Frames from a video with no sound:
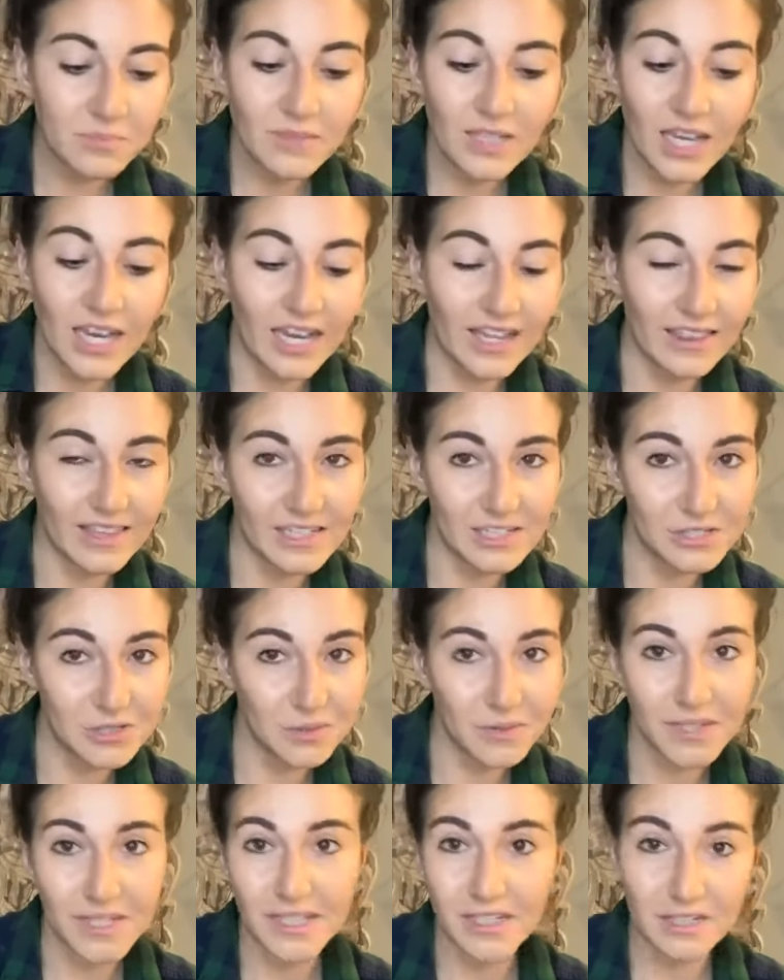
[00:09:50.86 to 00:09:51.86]
I think
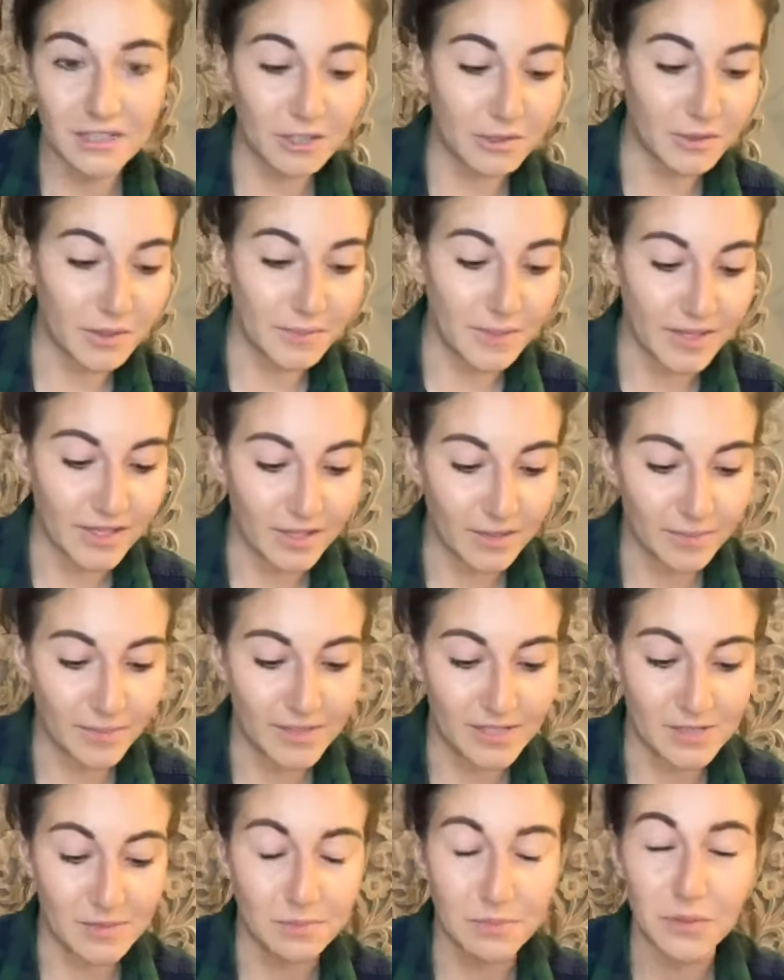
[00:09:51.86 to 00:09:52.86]
dewy and glowy makeup
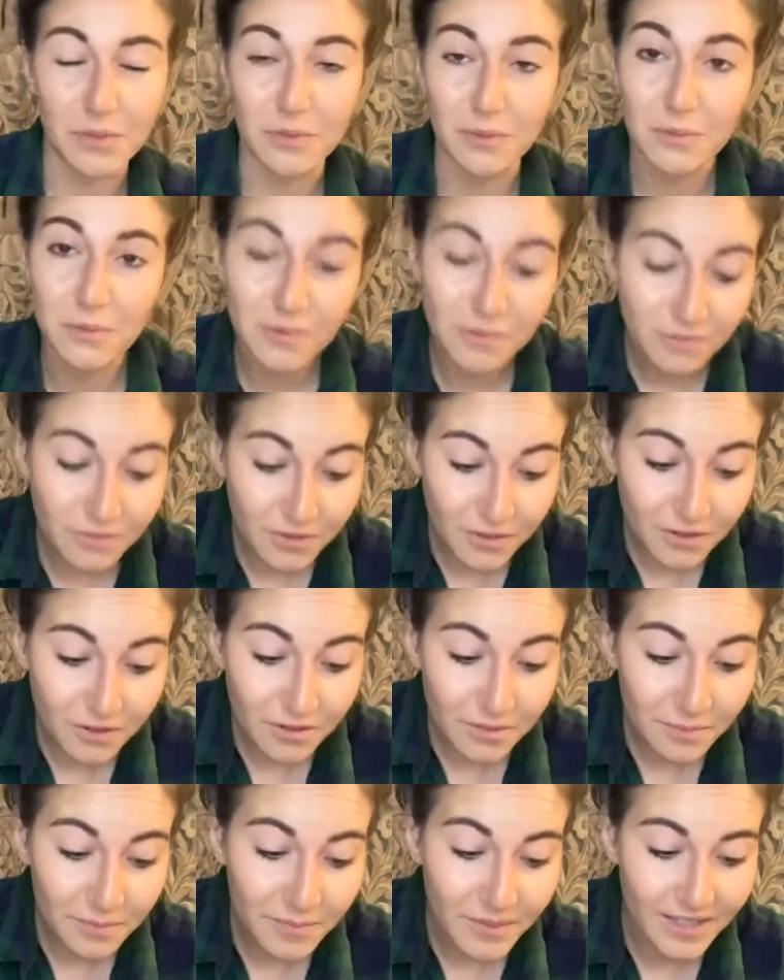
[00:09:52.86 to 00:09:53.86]
is
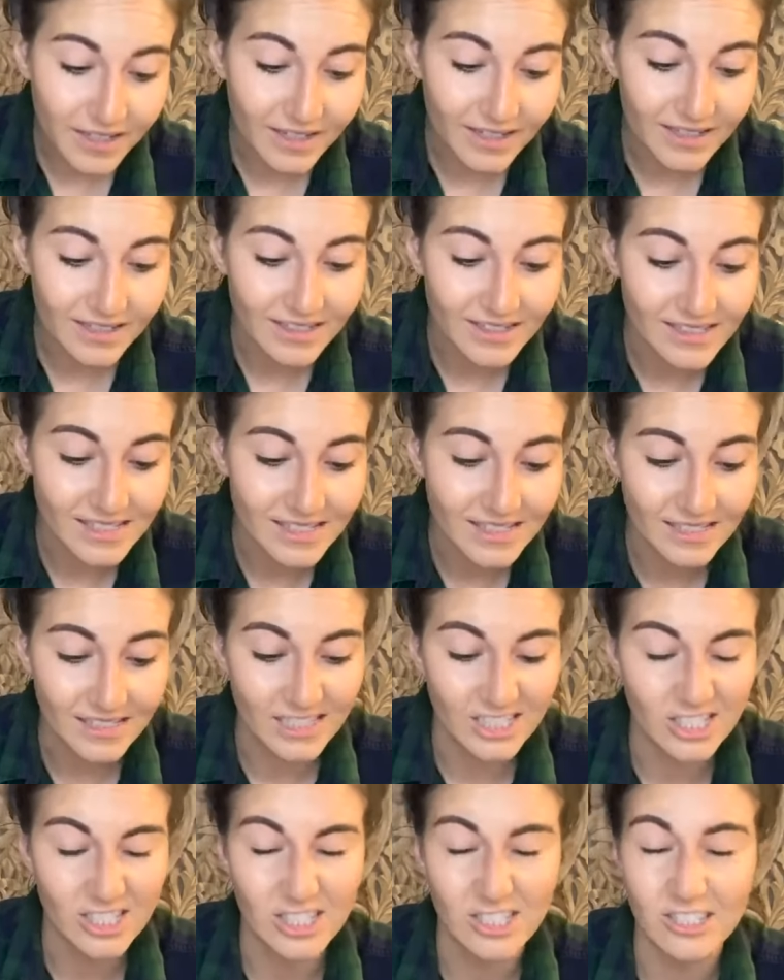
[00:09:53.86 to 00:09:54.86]
beautiful because it
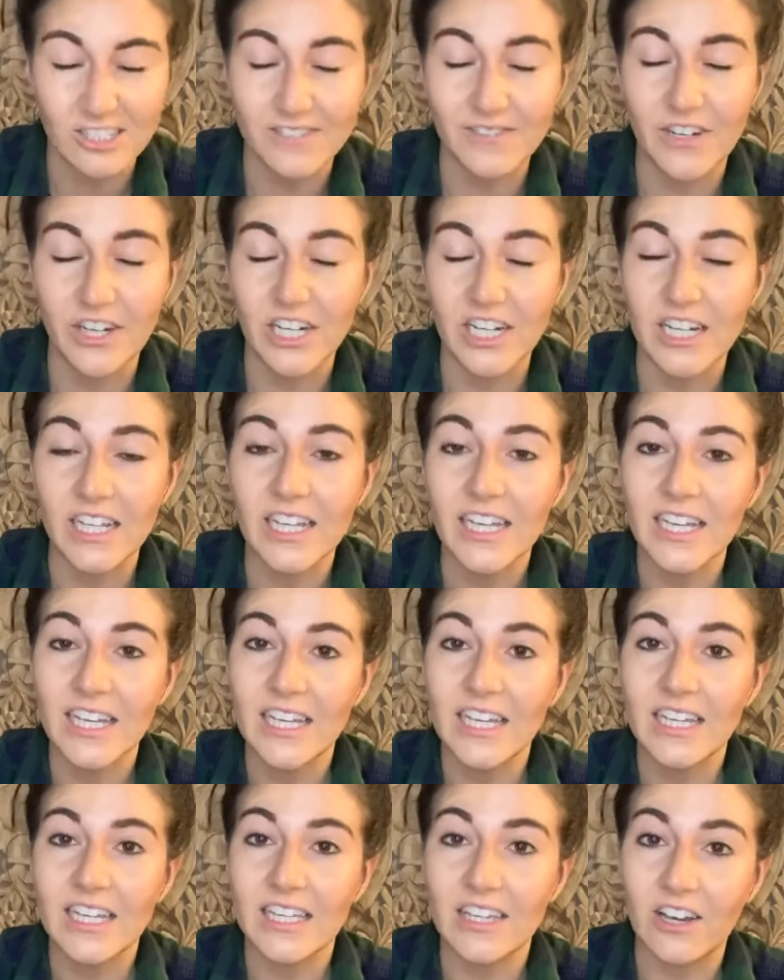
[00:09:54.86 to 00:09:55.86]
just looks very
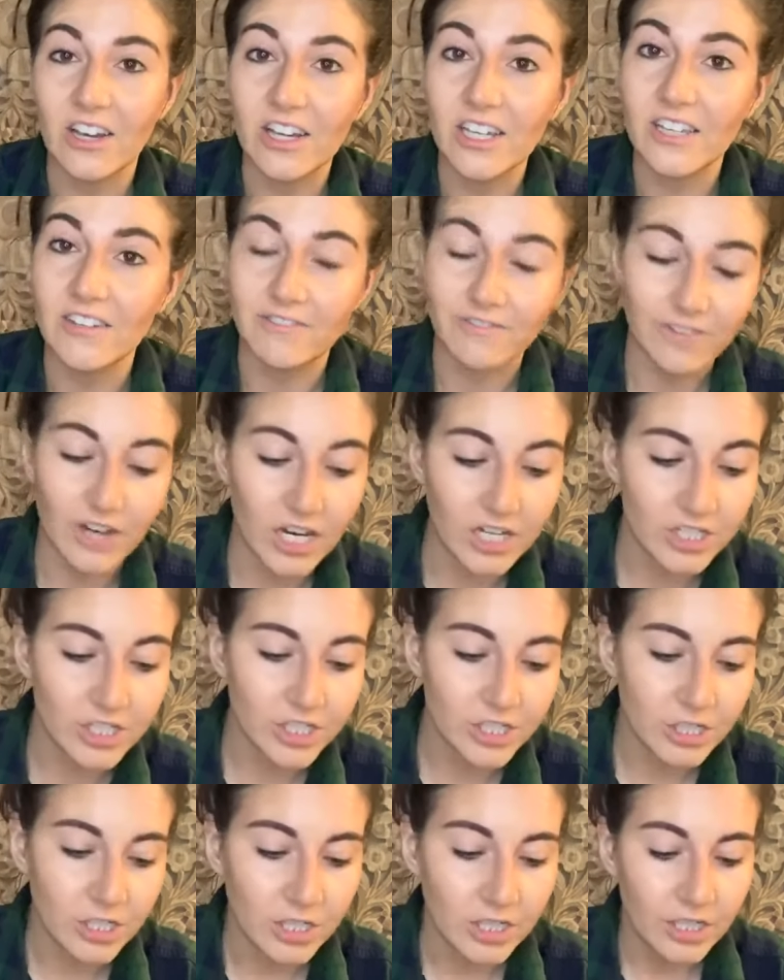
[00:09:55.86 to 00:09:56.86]
young and
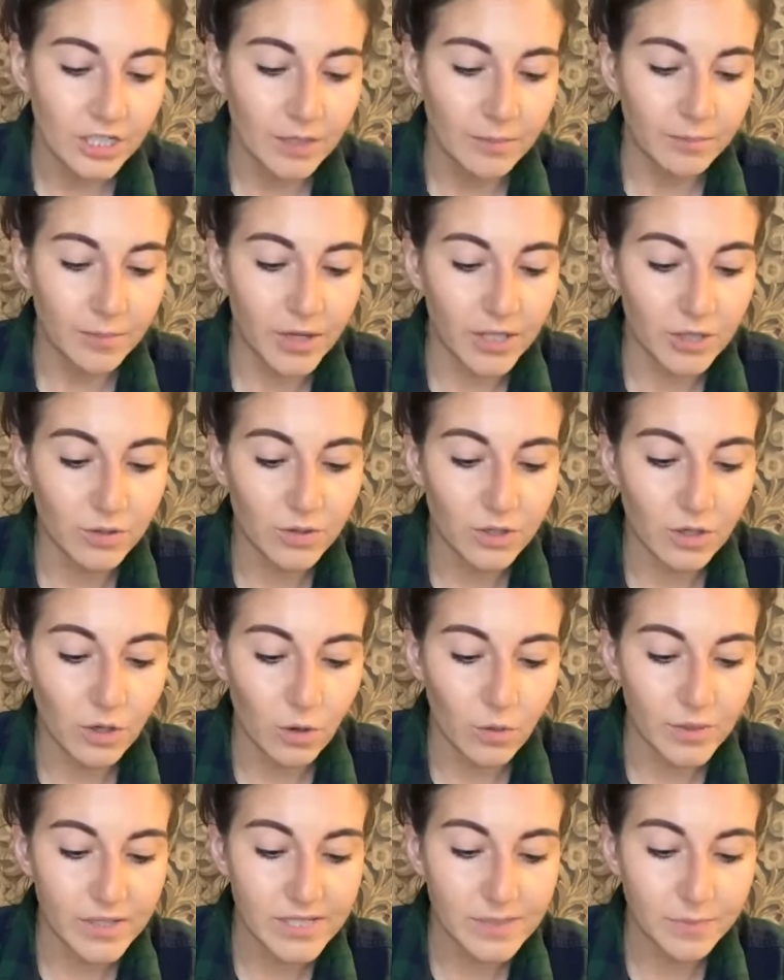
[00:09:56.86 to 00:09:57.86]
fresh. but you can
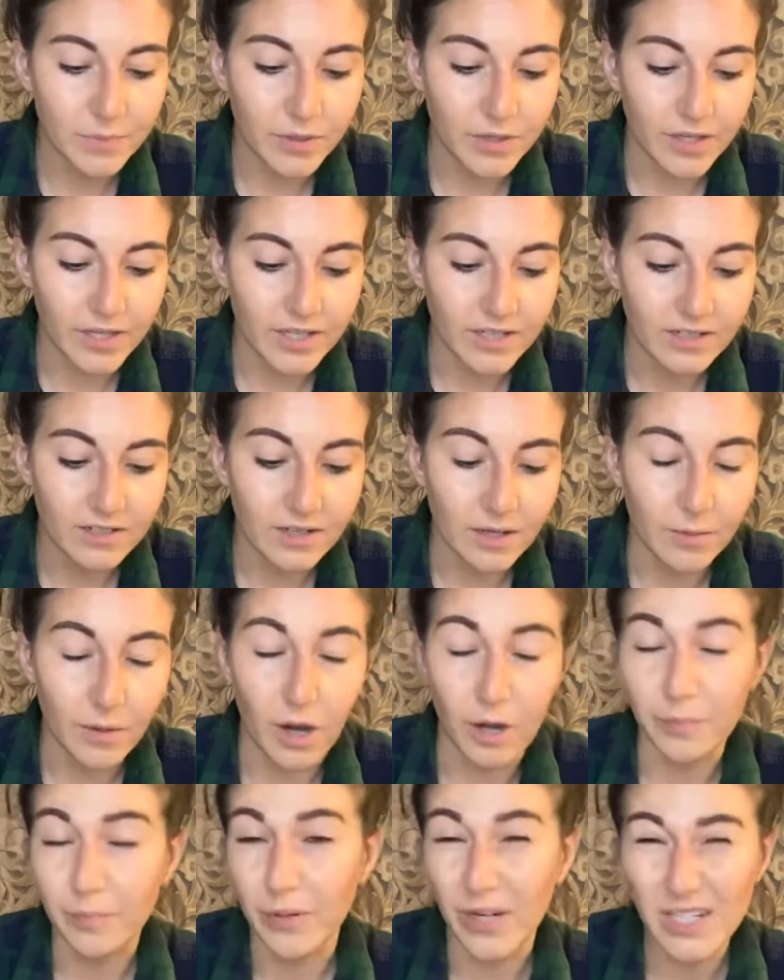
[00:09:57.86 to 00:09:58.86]
always put
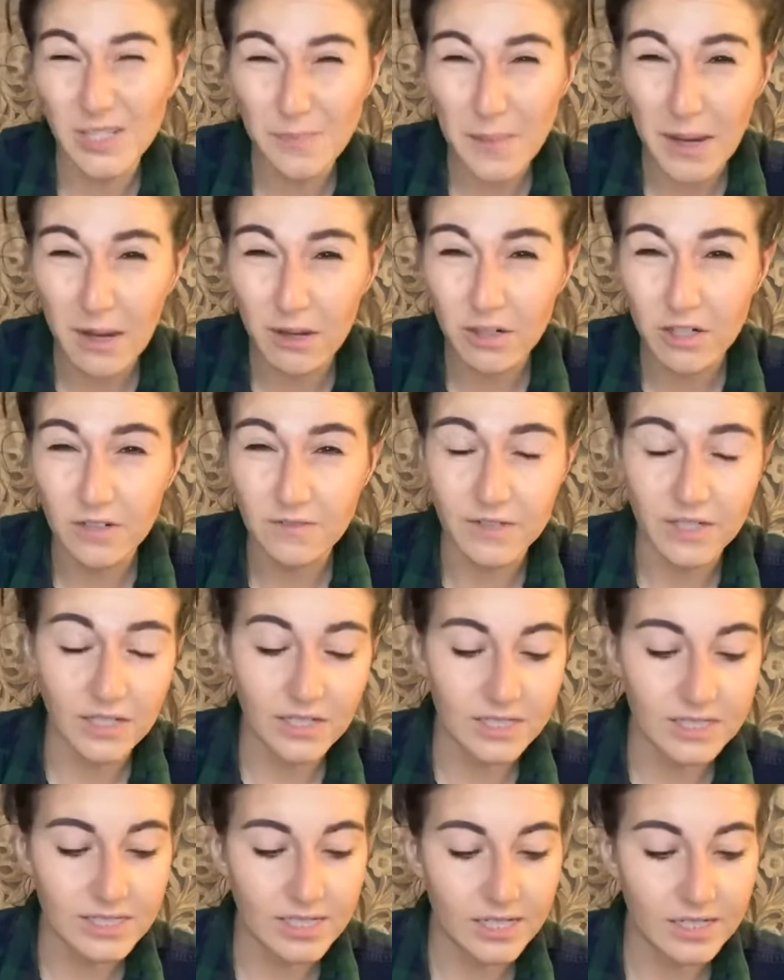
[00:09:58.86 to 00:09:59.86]
our pressed powder,
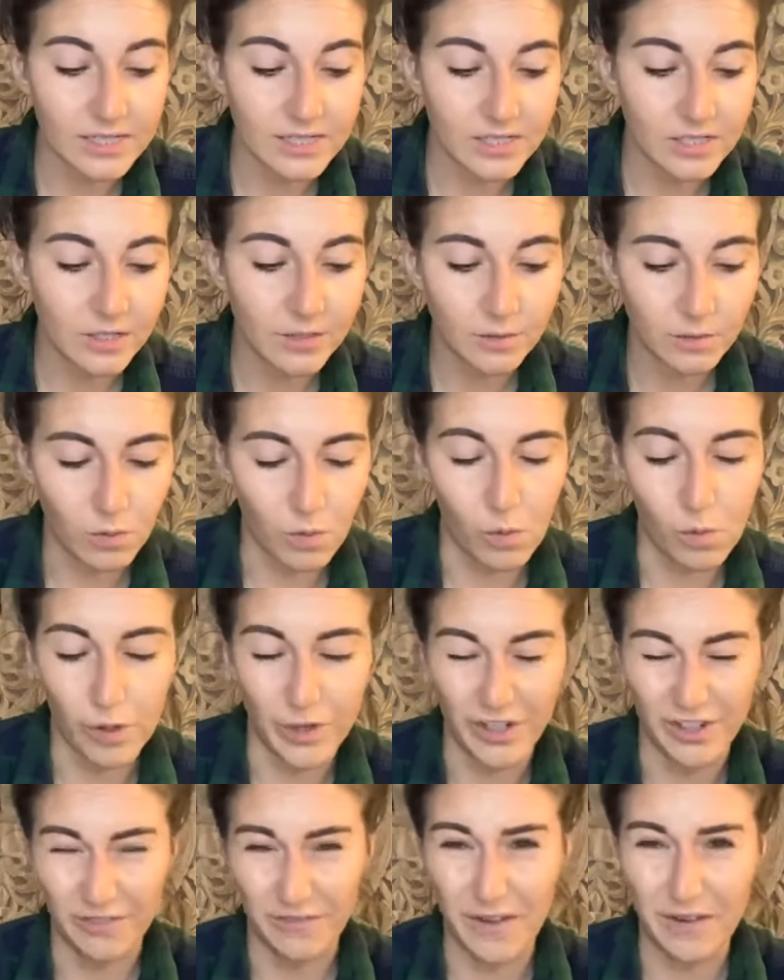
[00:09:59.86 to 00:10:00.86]
vanilla dust, or
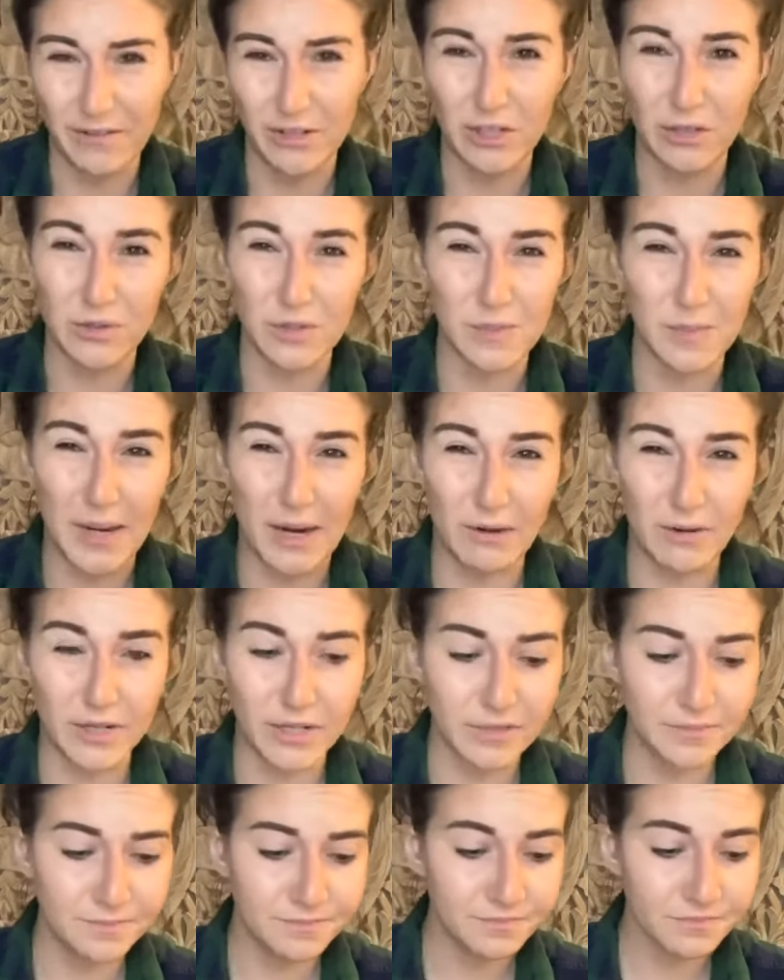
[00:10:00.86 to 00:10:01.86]
your favorite loose
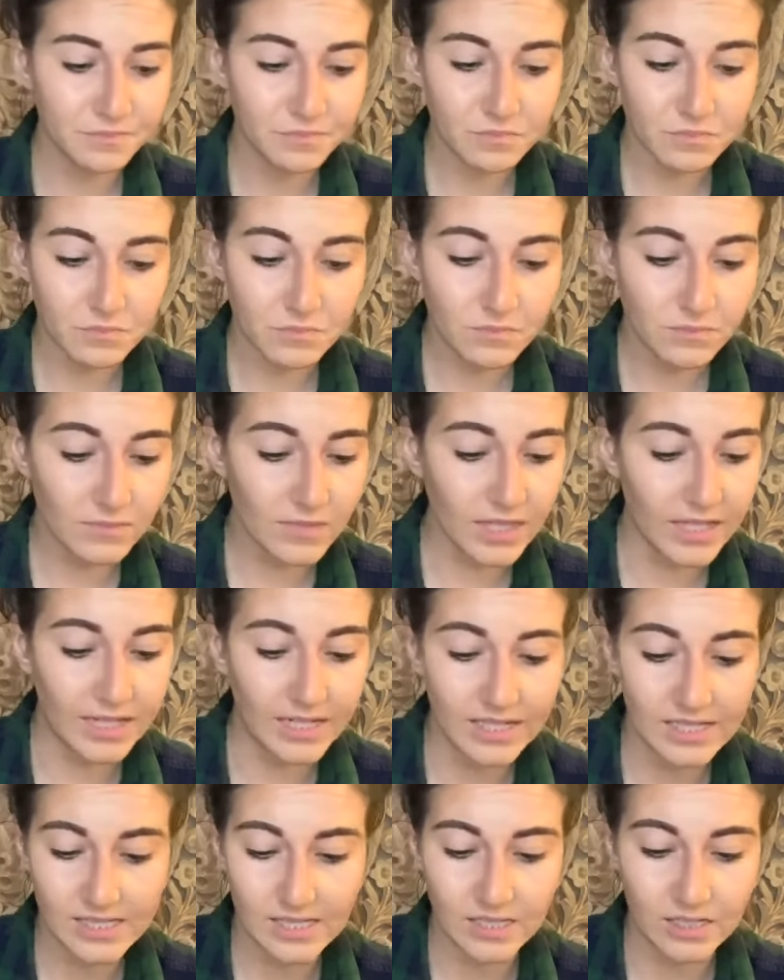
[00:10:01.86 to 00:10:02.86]
powder, and
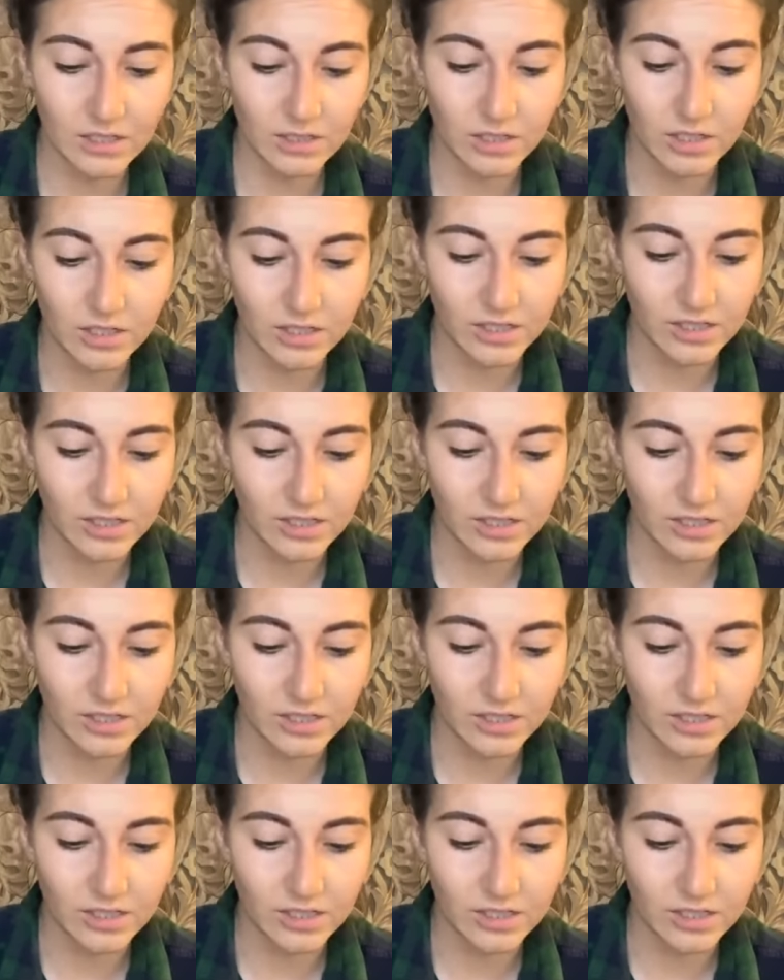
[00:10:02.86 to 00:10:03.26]
it's gonna look